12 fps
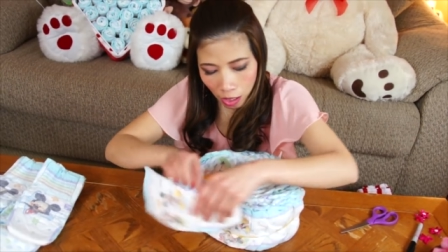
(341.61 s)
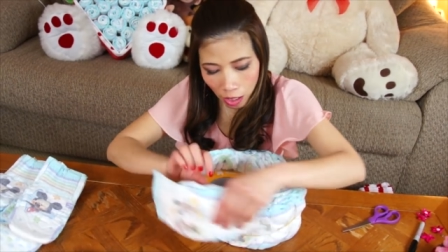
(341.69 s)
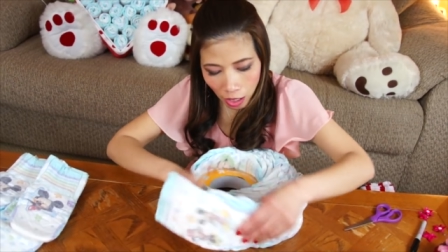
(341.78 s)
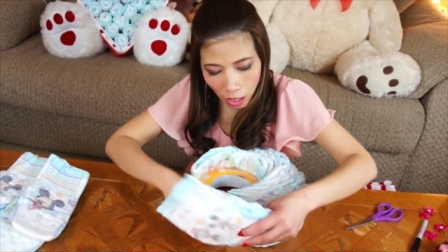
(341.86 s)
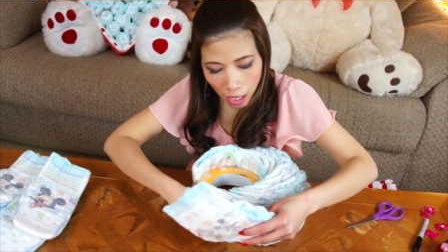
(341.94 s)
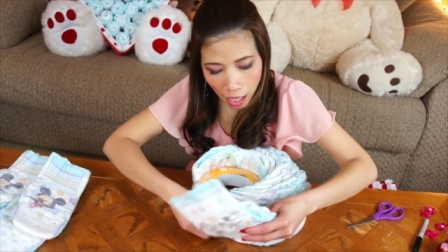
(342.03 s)

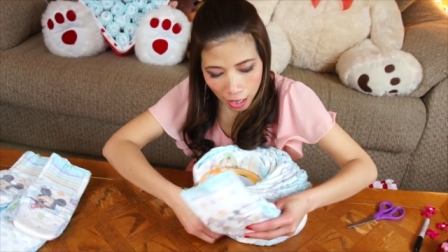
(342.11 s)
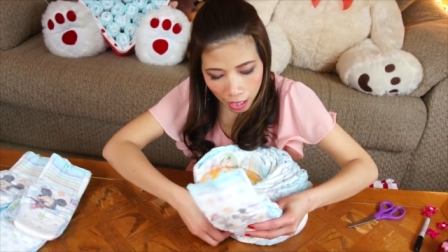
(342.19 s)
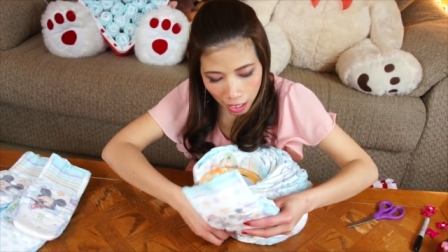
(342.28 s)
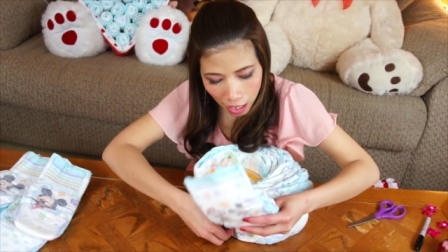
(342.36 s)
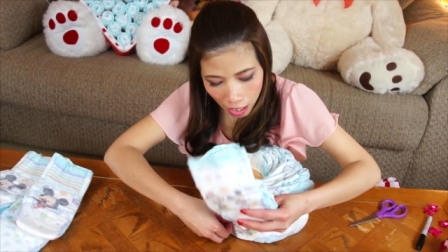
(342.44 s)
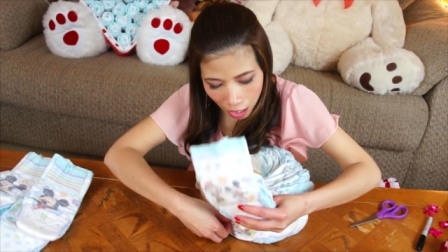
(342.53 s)
just like
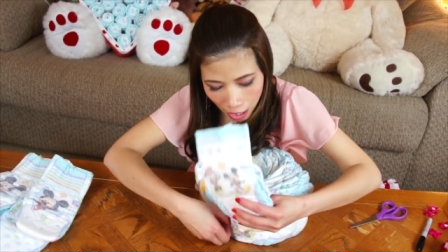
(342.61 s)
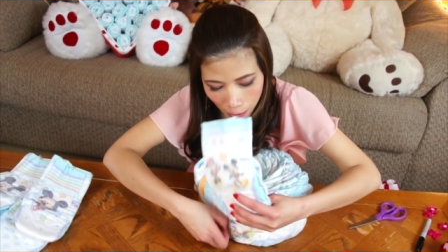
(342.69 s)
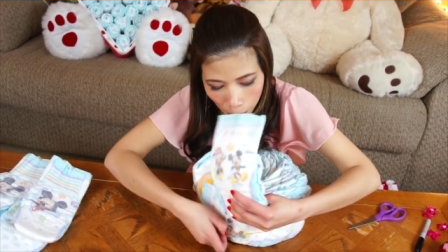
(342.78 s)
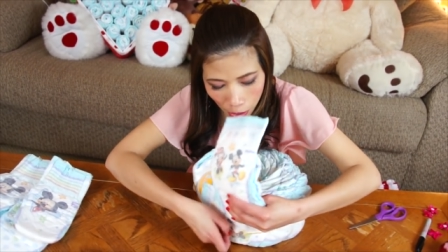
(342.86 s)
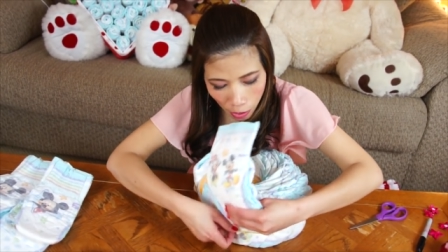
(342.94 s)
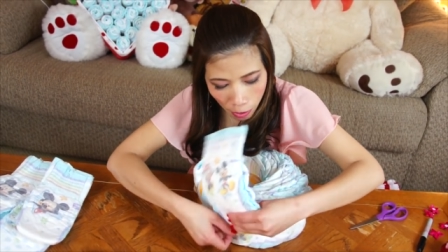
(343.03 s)
this
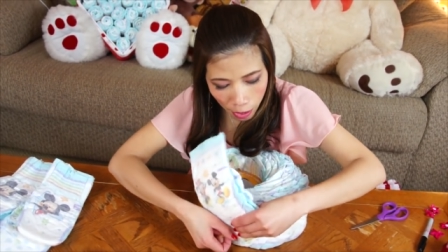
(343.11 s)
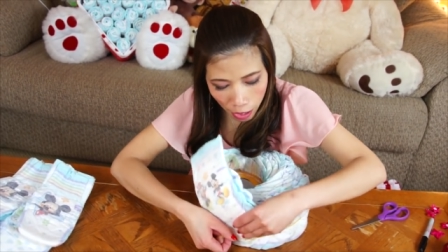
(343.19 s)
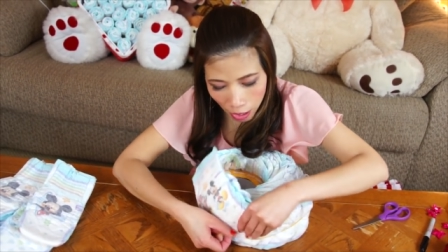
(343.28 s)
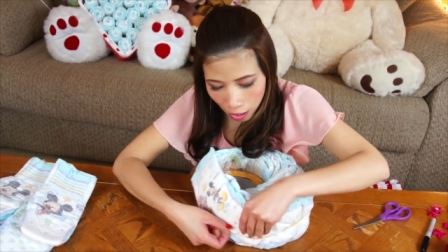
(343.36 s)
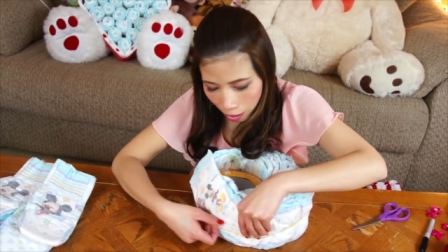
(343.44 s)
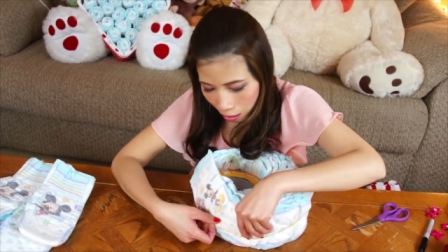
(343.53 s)
keep
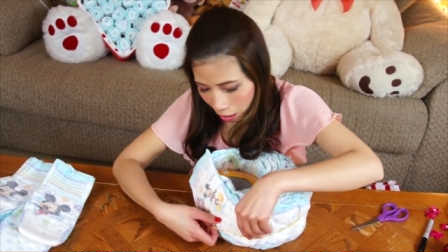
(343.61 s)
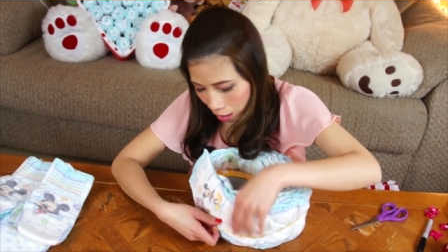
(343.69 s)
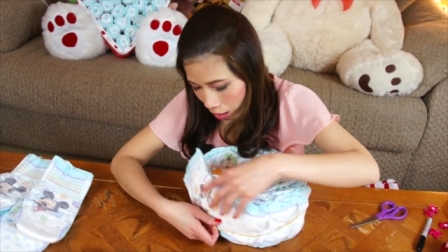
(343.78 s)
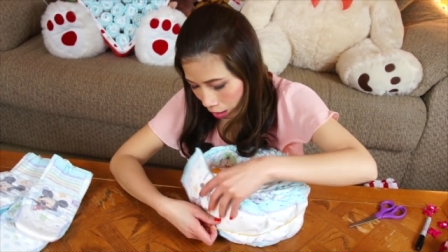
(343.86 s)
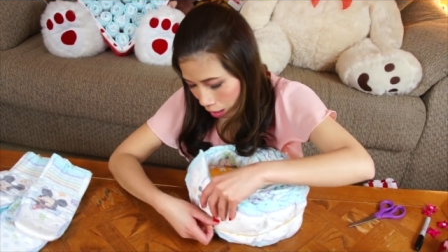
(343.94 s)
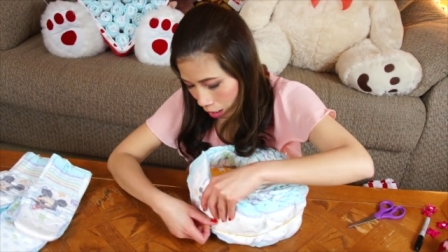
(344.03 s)
going
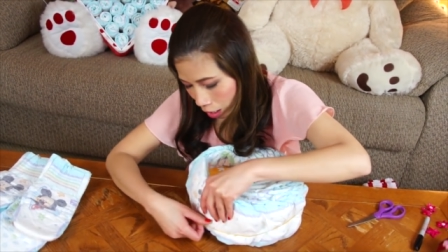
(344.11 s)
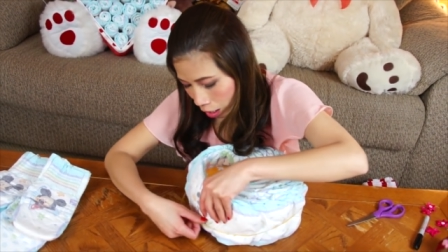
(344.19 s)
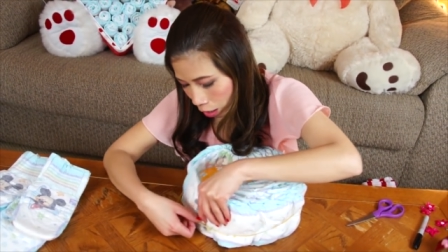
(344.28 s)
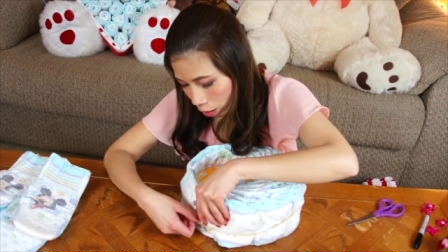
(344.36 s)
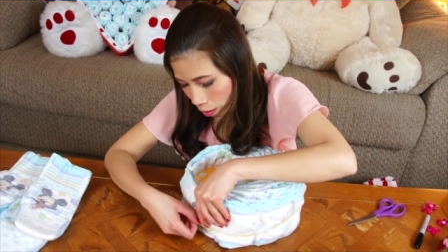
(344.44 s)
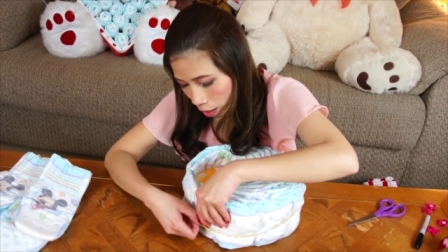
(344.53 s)

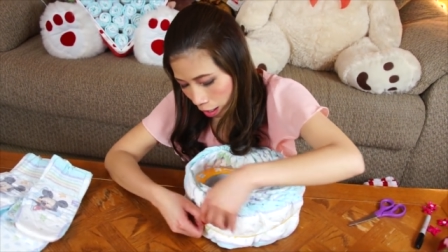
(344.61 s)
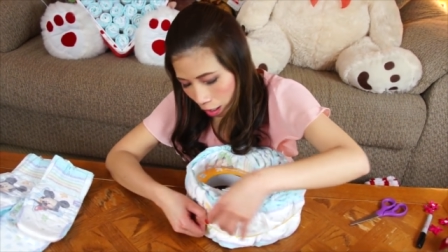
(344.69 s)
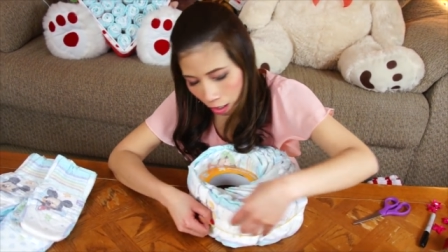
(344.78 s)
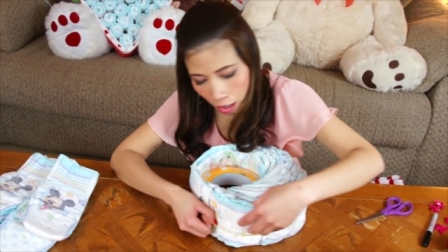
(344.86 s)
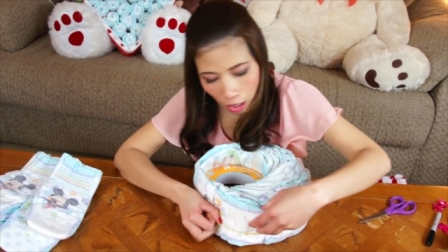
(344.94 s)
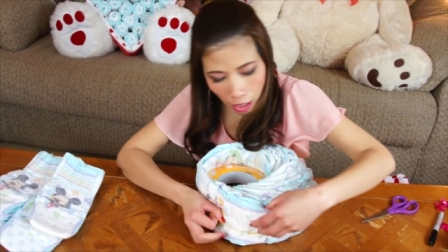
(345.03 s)
until
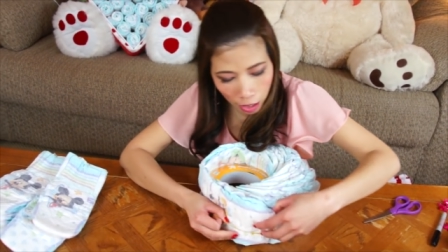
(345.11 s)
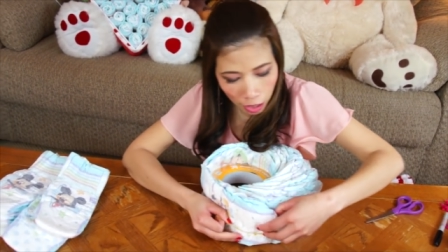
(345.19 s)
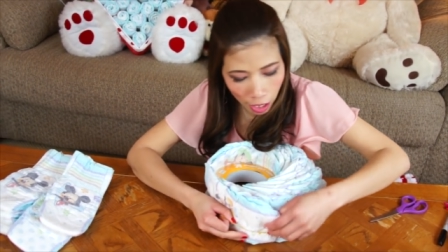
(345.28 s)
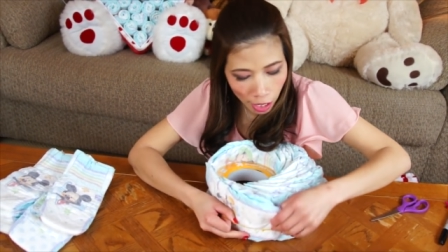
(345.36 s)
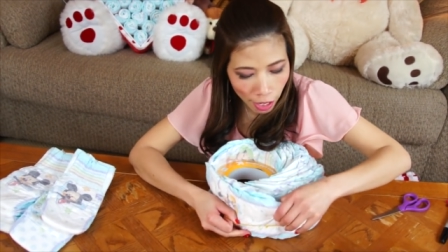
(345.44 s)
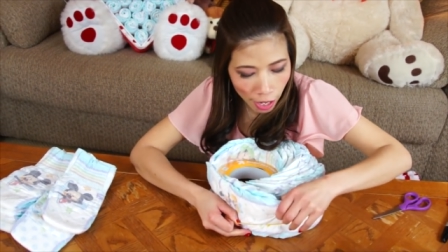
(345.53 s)
like
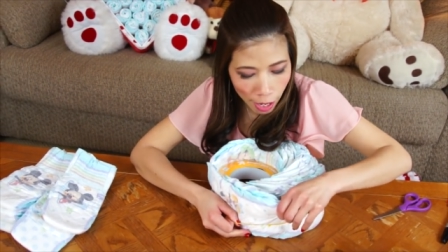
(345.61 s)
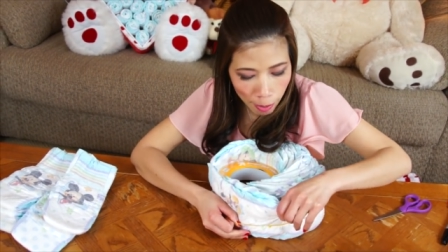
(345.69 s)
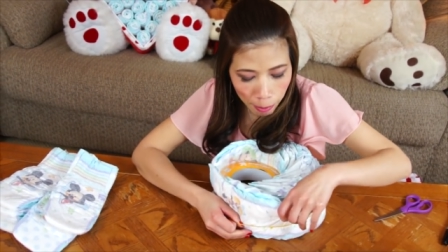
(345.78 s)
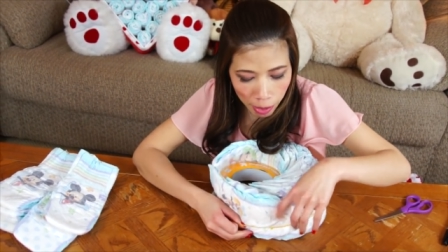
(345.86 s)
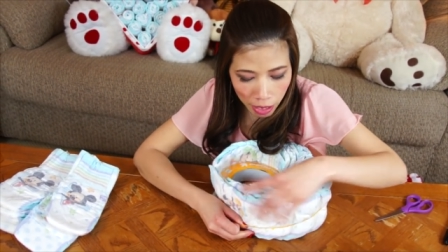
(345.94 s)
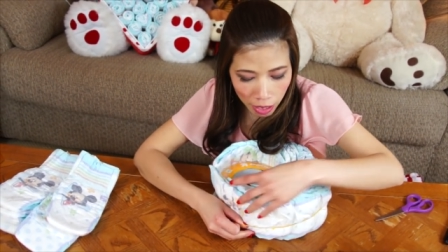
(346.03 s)
16
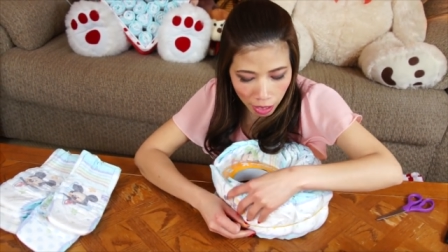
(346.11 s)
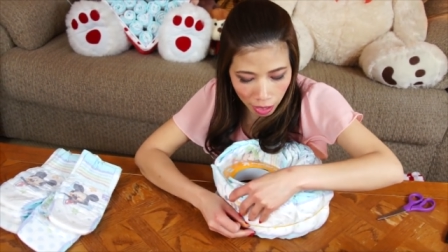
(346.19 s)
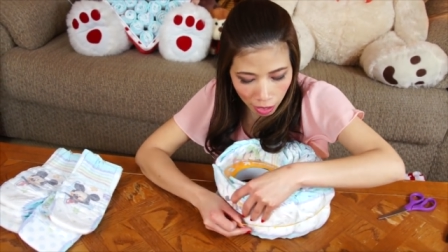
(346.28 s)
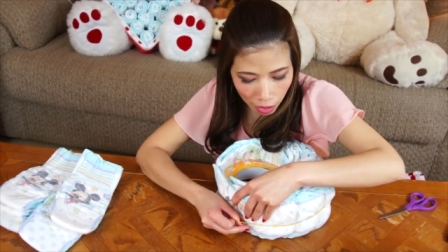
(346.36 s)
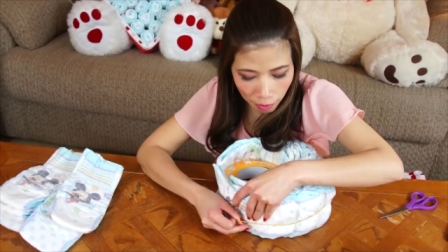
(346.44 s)
diapers